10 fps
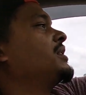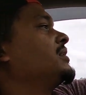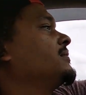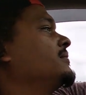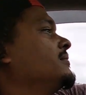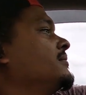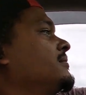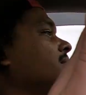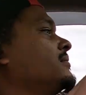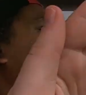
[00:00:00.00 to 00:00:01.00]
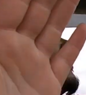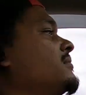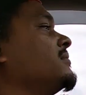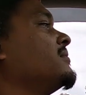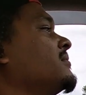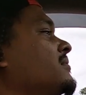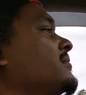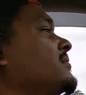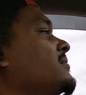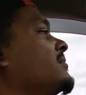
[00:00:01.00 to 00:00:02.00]
So when you put your clutch in, you took your foot
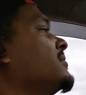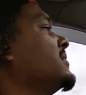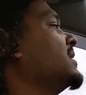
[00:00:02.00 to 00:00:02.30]
off the gas.